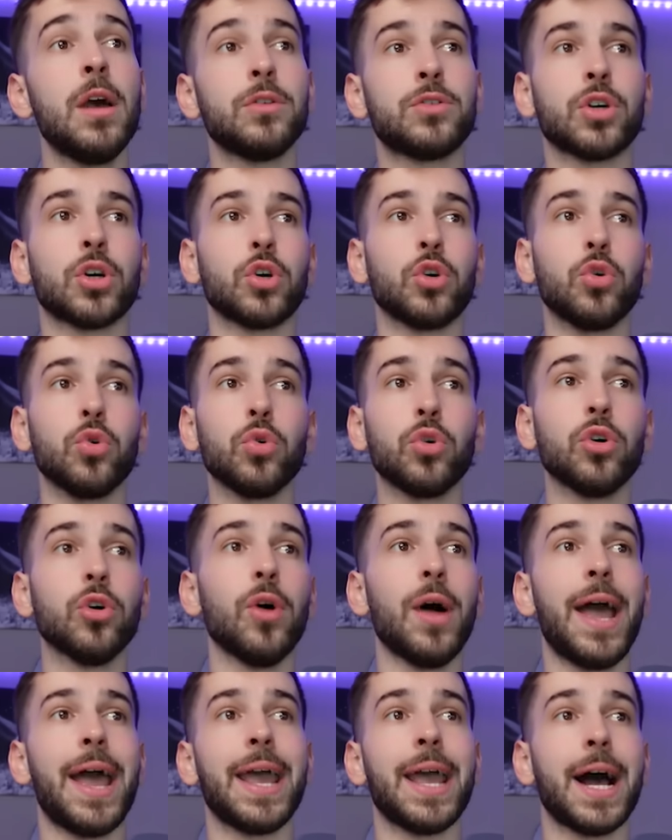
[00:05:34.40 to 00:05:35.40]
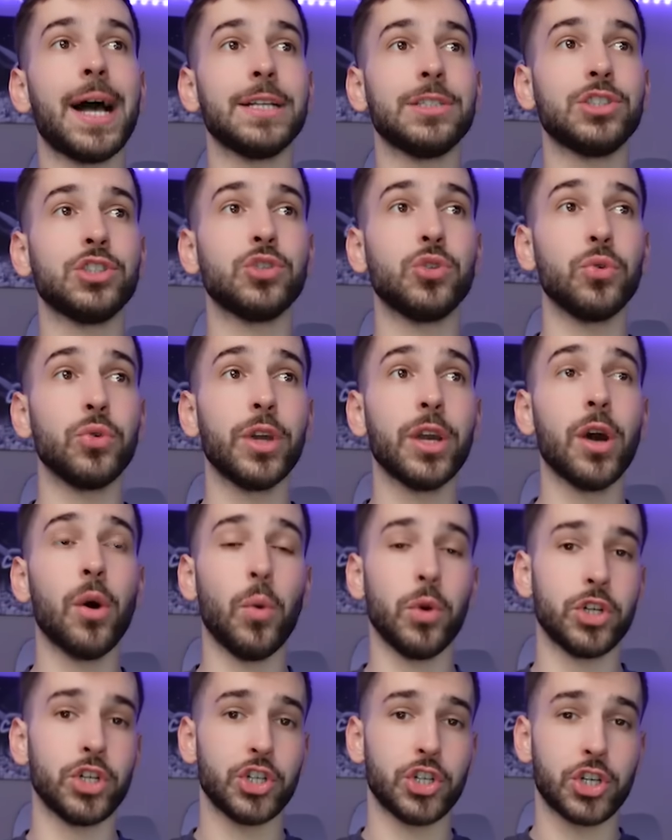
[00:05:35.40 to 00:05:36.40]
to Google A I Studio,
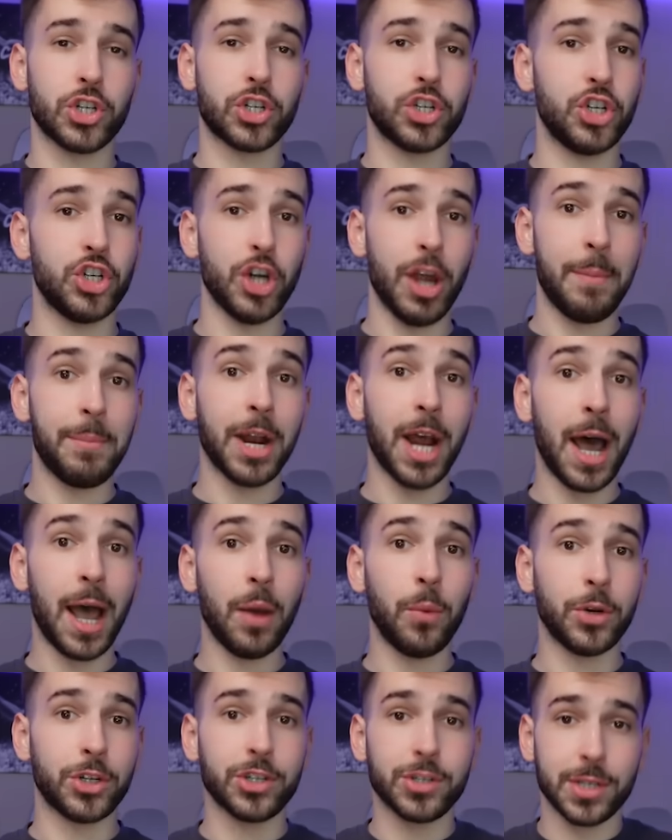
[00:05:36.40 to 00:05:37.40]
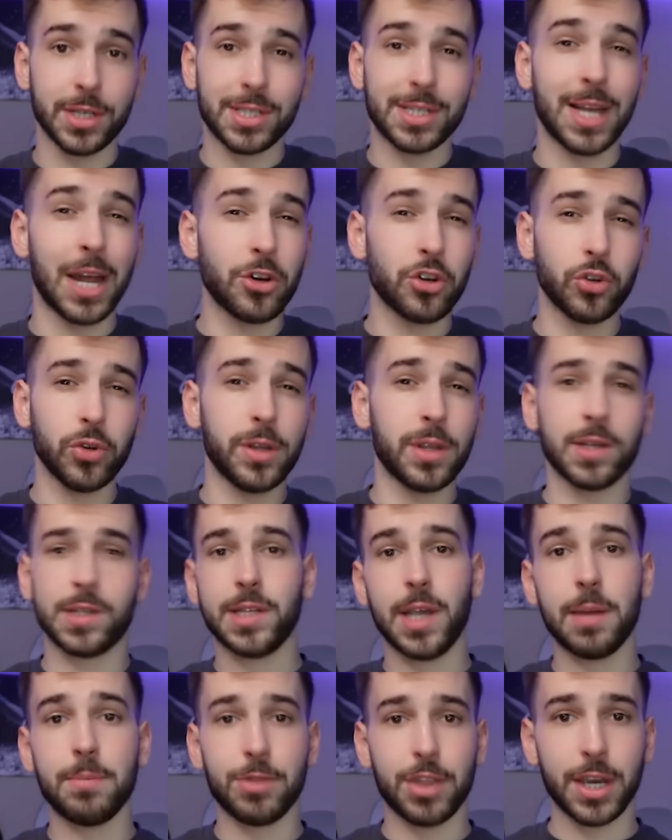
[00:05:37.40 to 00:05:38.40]
which is just Gemini, which is essentially the
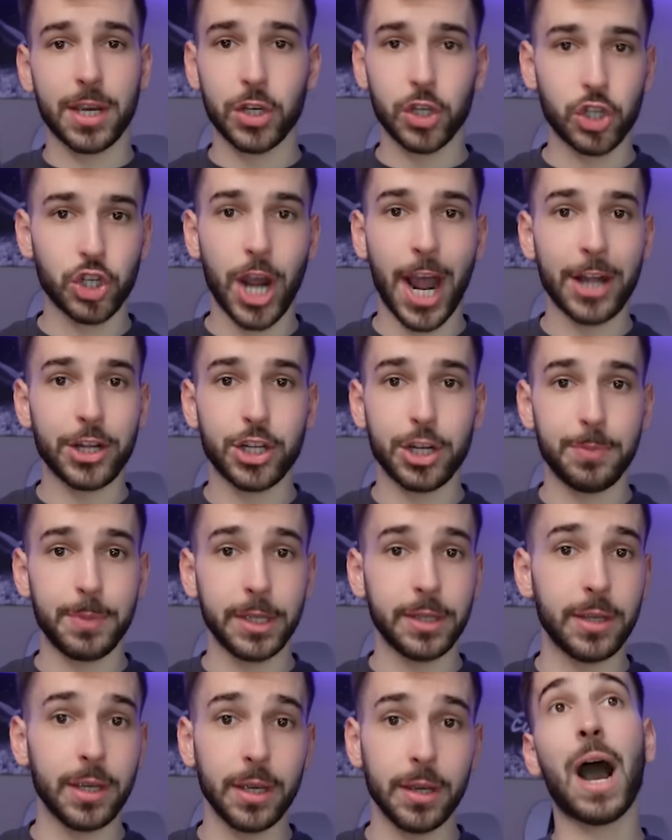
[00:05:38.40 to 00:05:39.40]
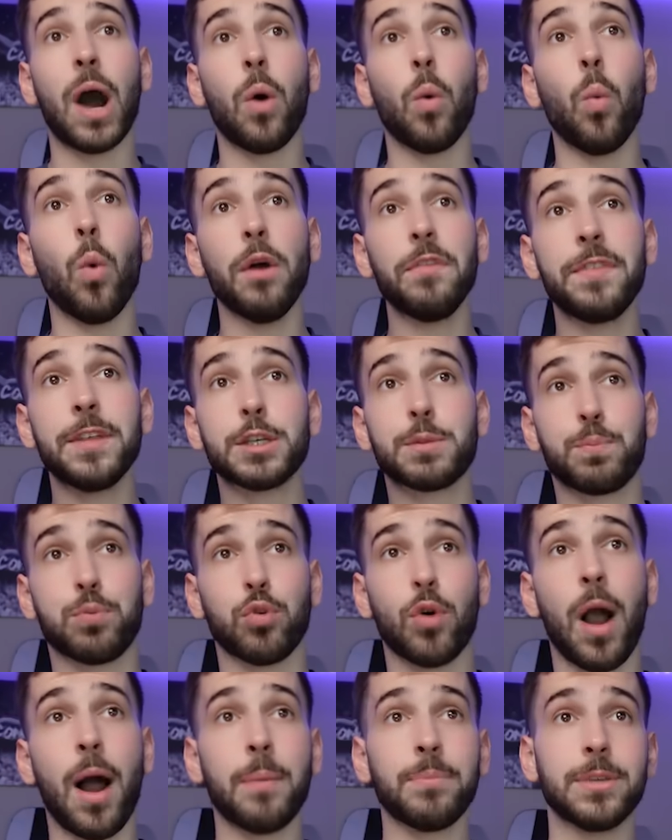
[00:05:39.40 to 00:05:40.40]
same thing as ChatGPT. Now, what this
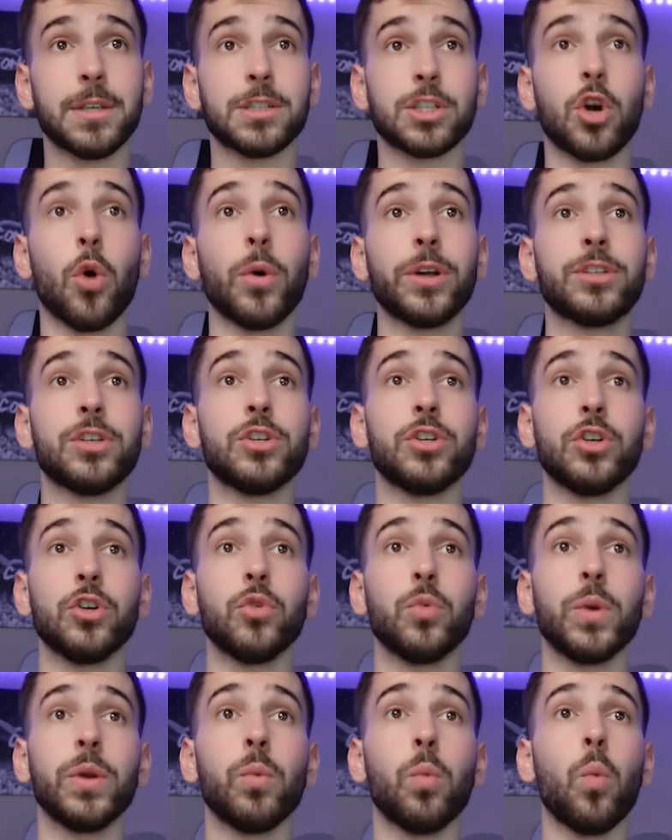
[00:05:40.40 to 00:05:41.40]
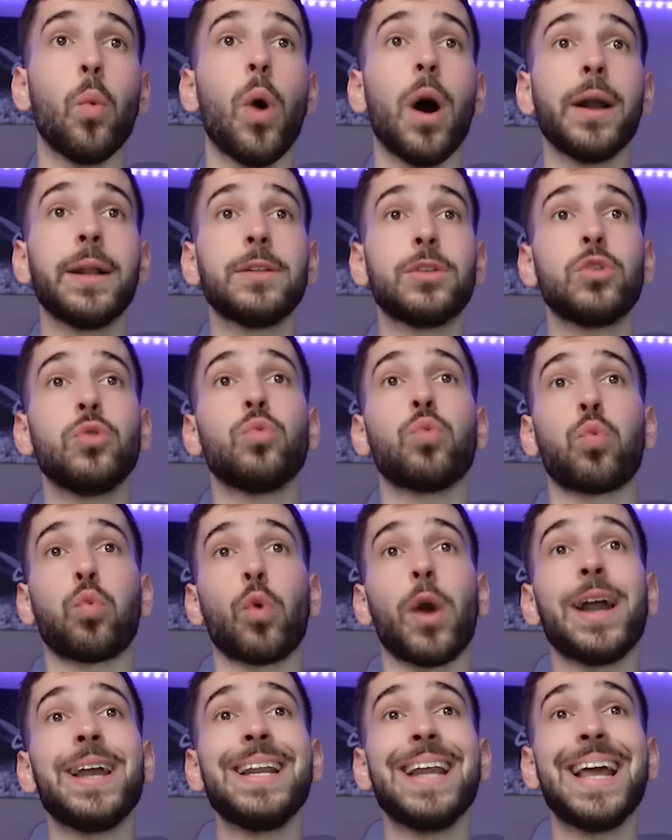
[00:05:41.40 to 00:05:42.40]
prompt is going to do, we want it to
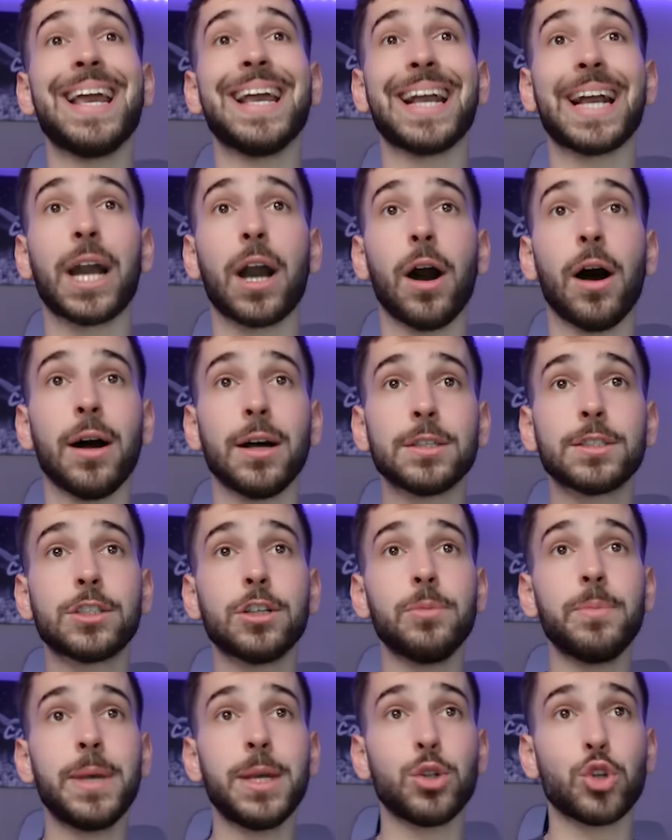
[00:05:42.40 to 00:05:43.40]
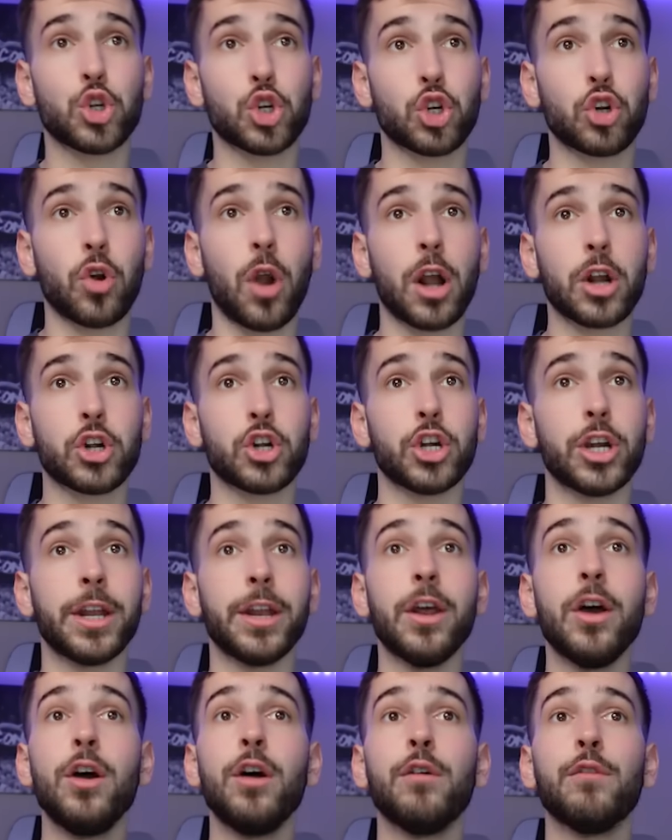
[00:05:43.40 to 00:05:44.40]
write a custom
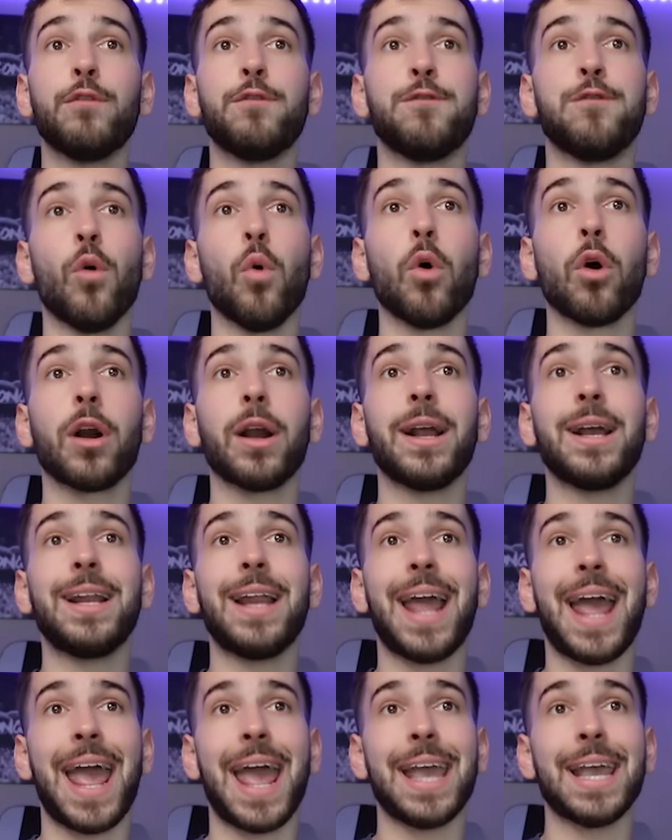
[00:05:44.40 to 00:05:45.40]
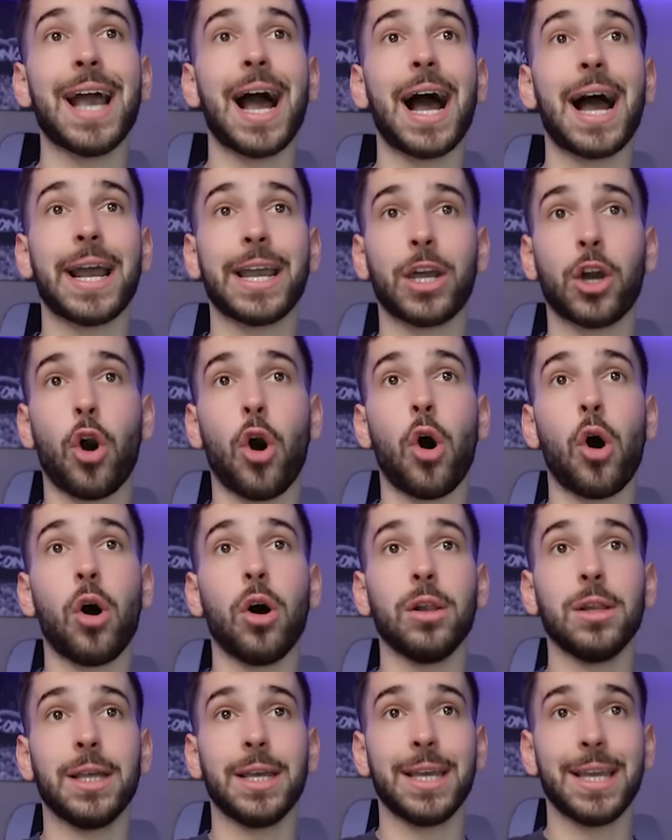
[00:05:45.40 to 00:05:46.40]
instruction for an A I
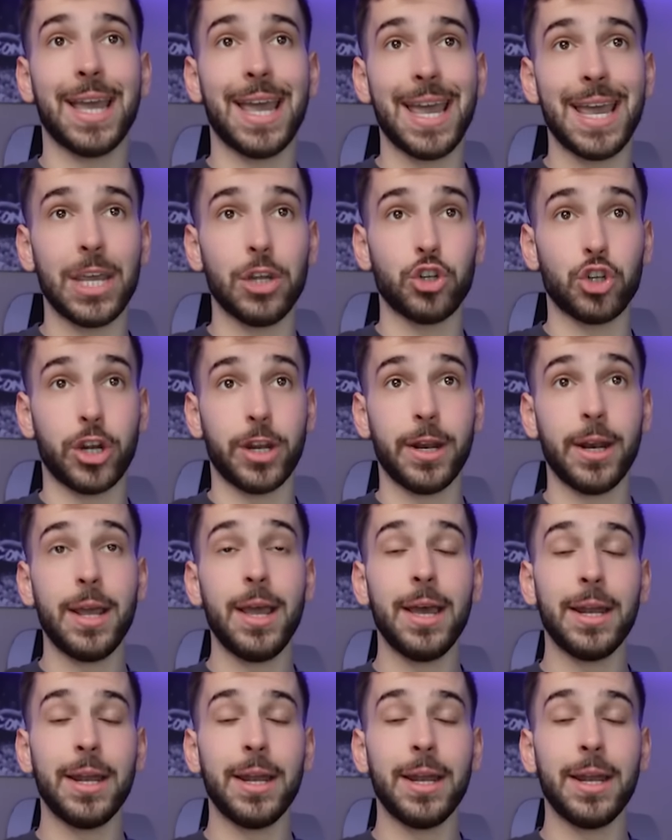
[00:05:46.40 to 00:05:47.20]
calling agent.